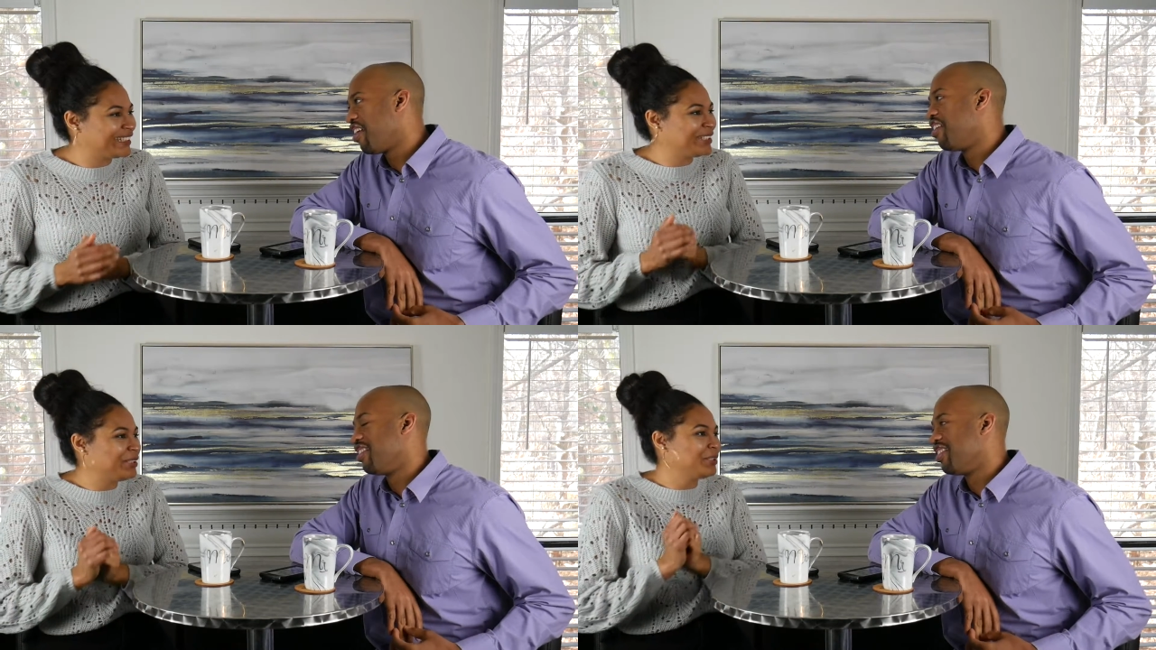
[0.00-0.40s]

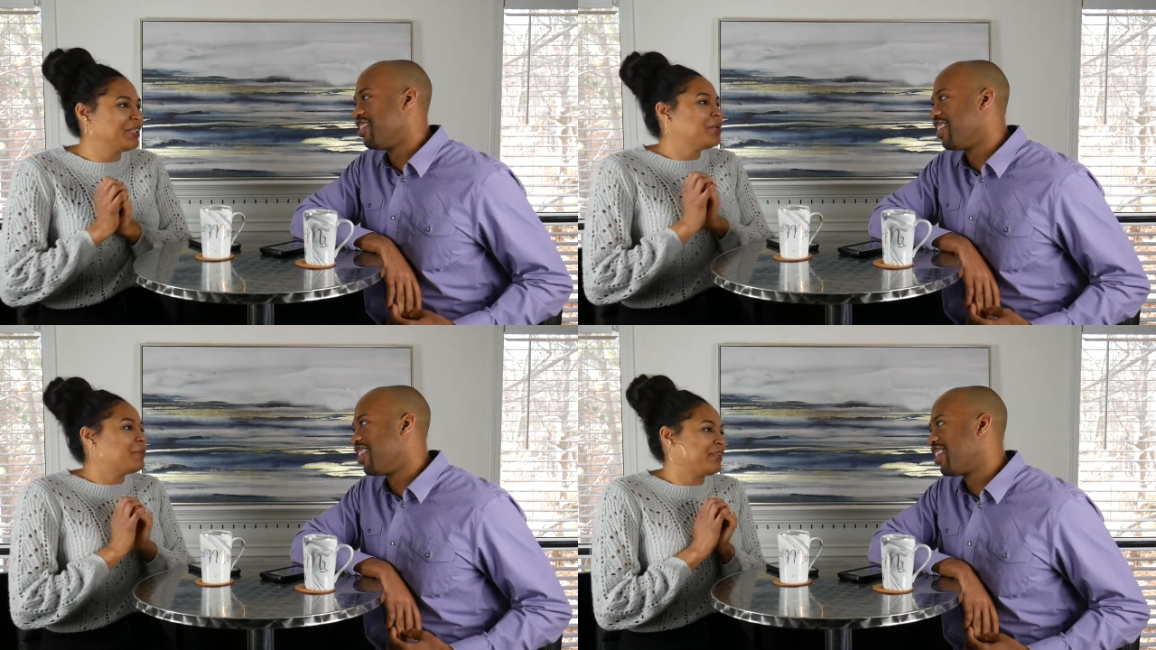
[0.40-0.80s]
Speaker 1: oh.
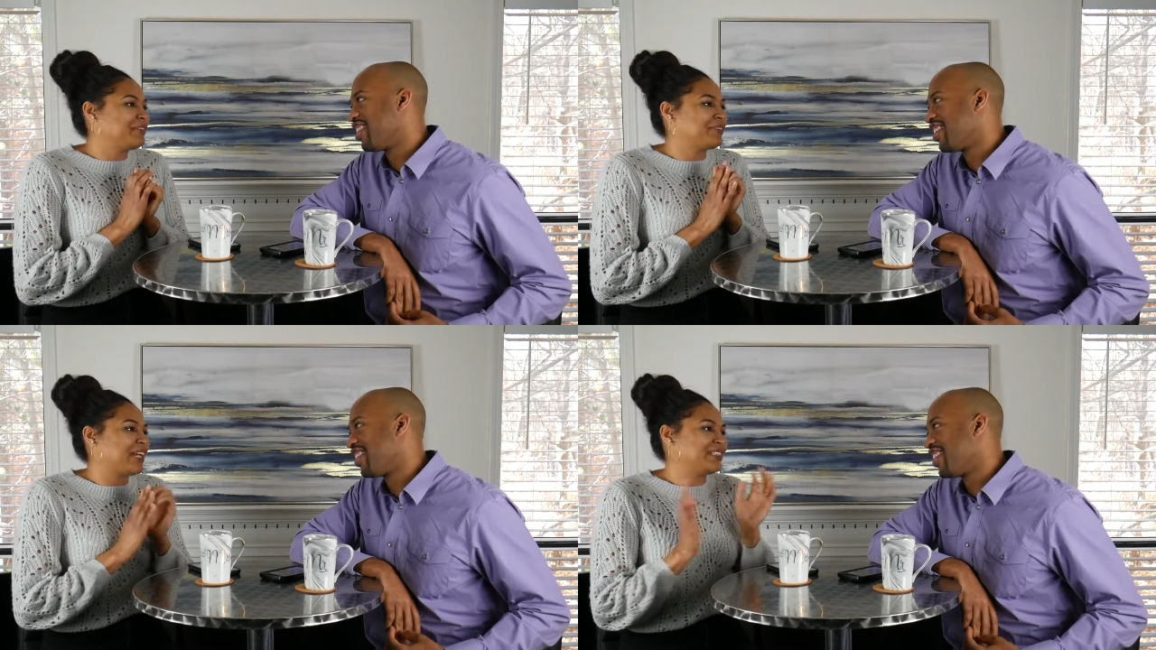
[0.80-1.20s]
thing. But
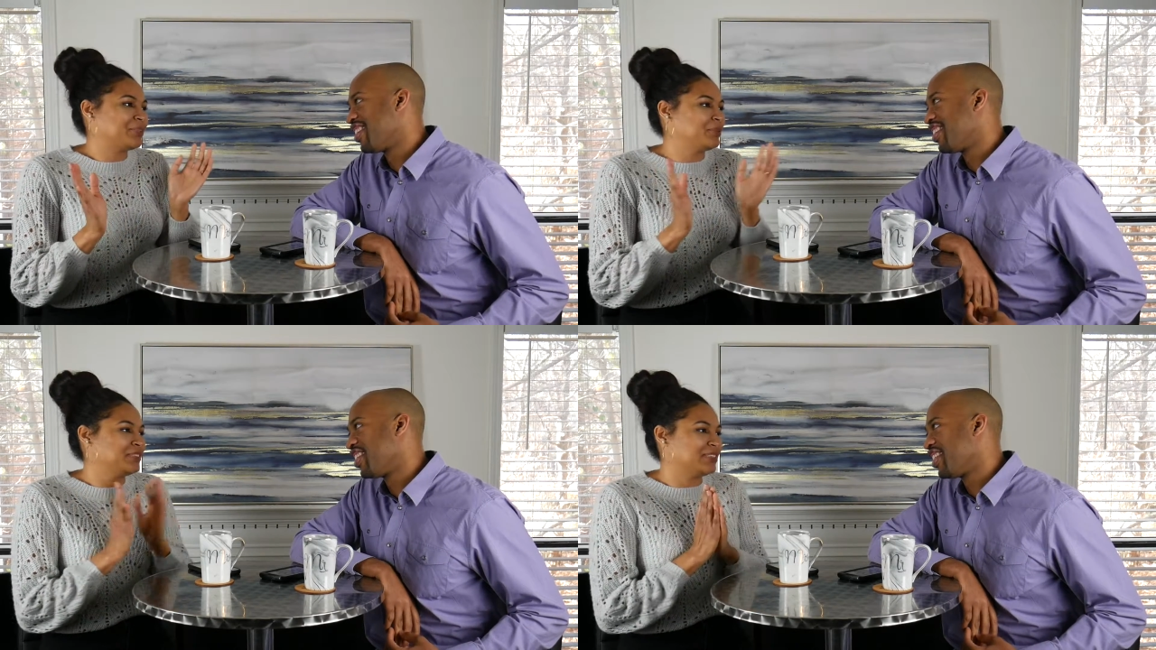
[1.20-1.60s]
if like
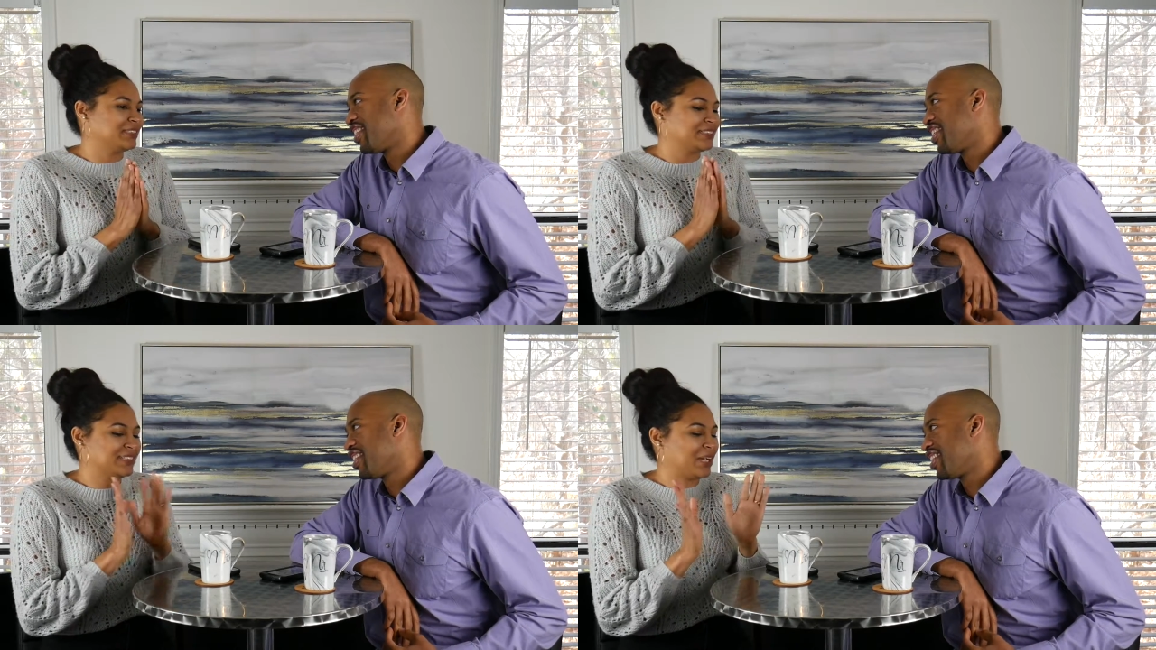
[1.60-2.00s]
someone
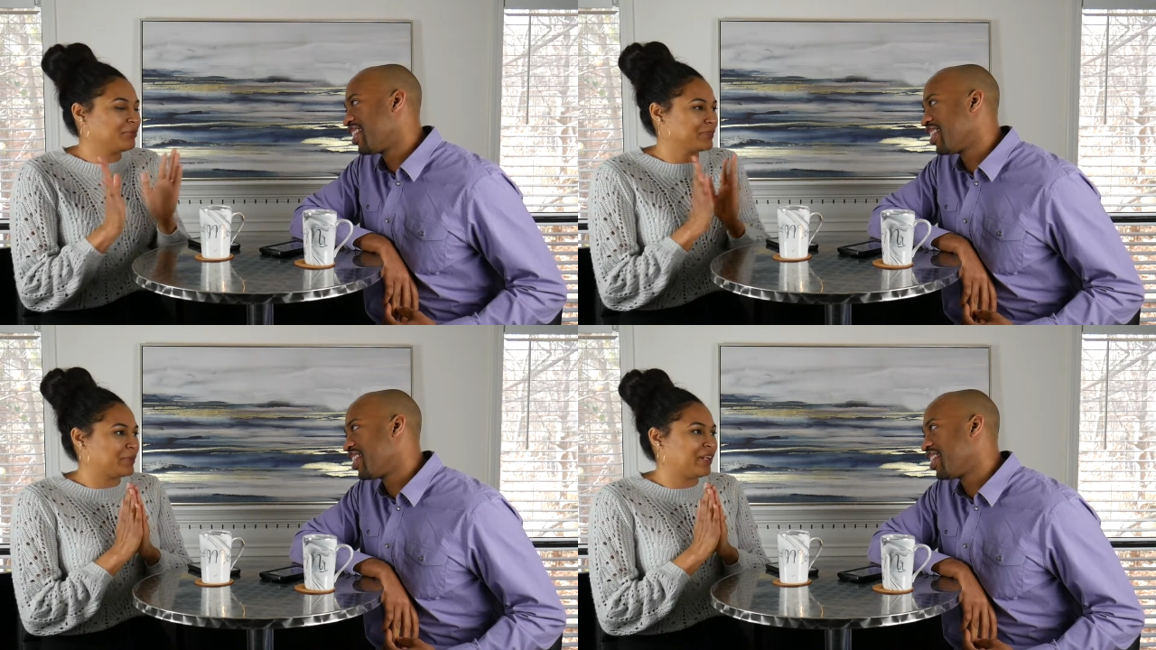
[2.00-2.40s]
just
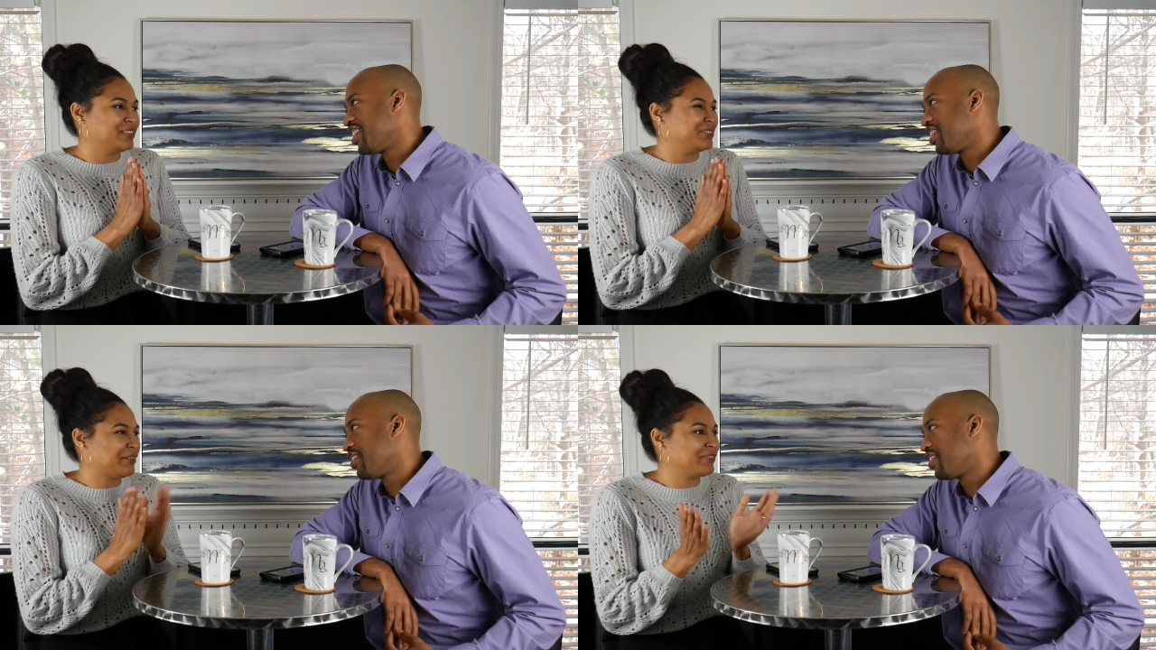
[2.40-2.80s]
stopped
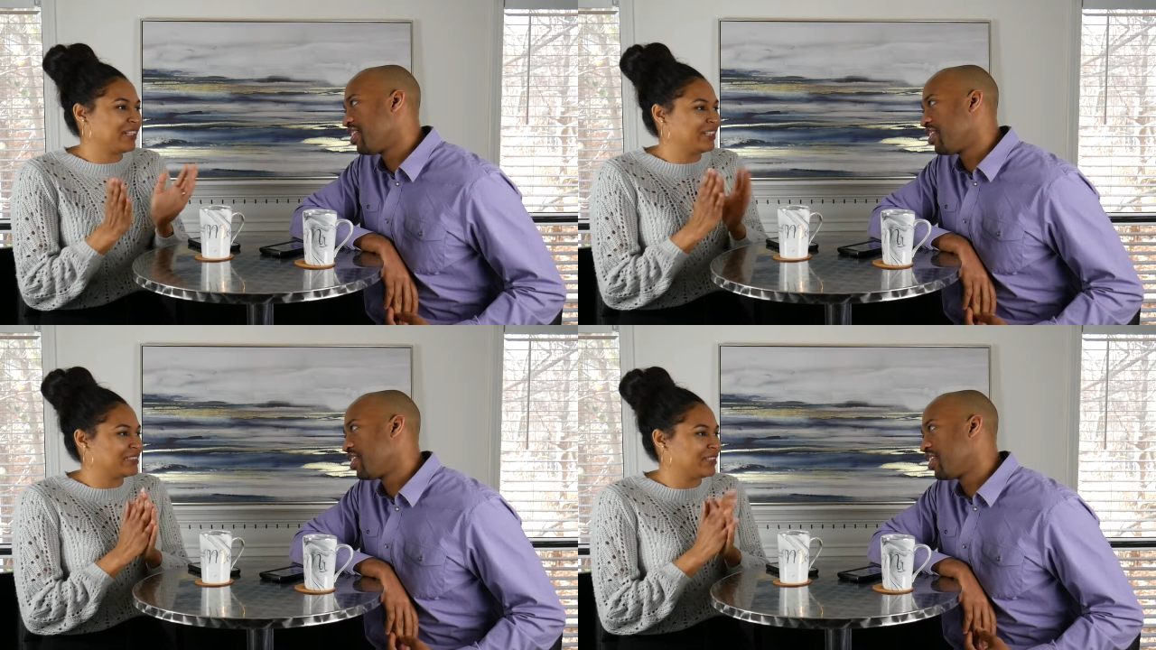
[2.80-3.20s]
responding to, you, I feel
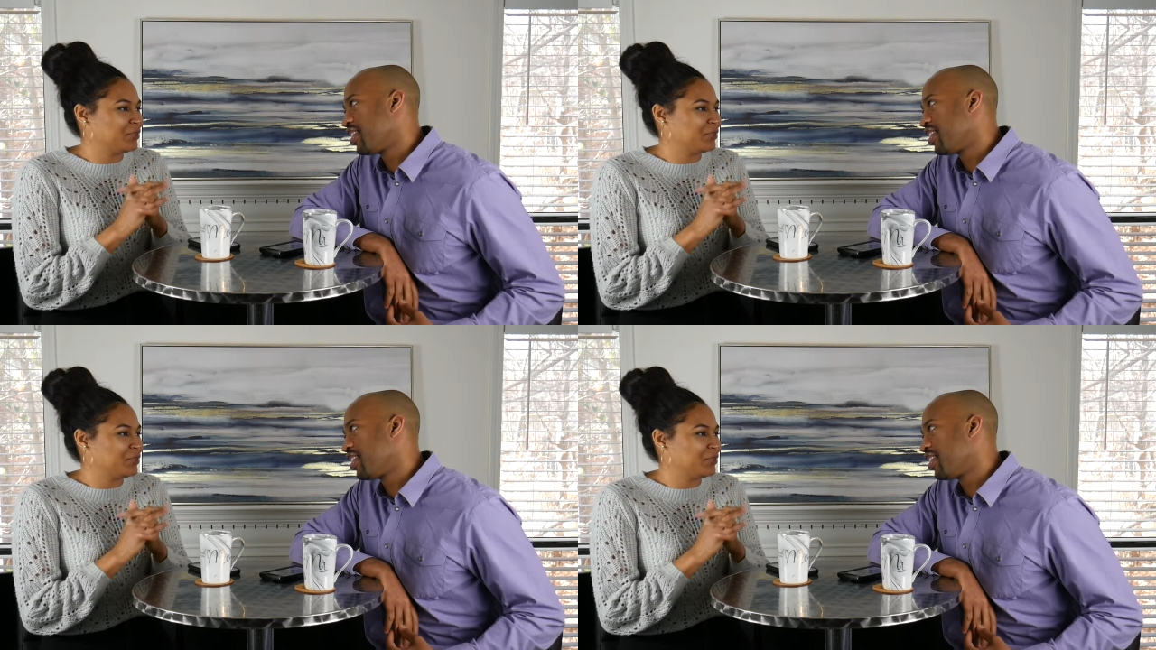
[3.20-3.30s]
like that's a